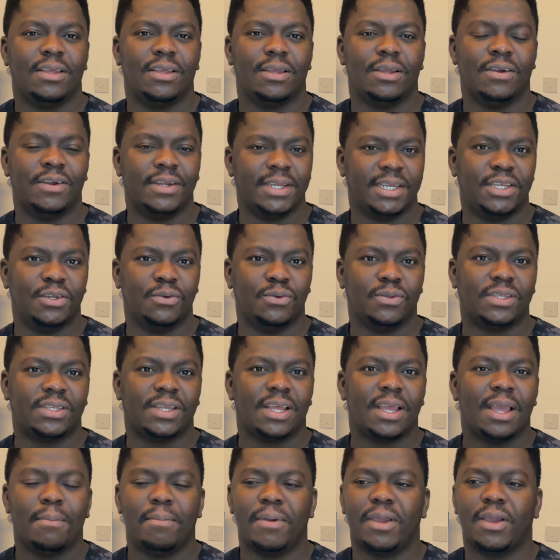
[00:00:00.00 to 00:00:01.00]
reduce,
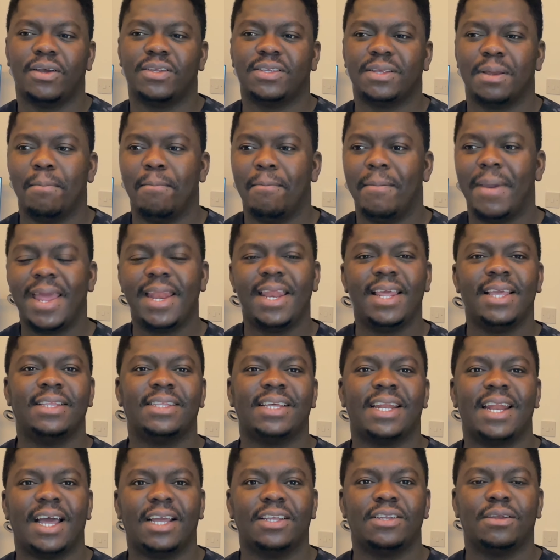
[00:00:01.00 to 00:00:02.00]
because many
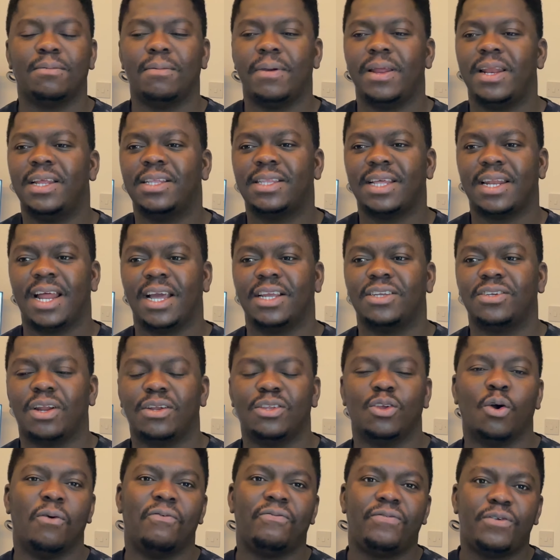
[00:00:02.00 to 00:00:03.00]
international
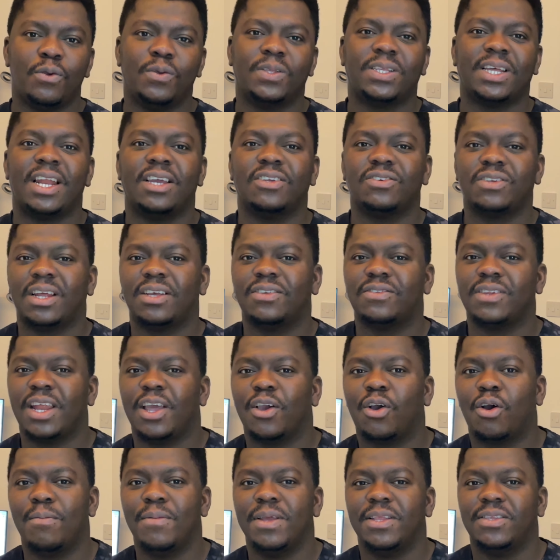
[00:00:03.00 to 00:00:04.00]
or few international students
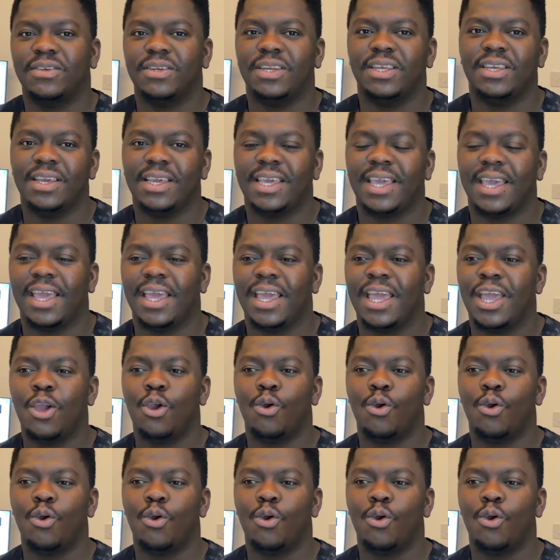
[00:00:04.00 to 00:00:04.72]
coming to the UK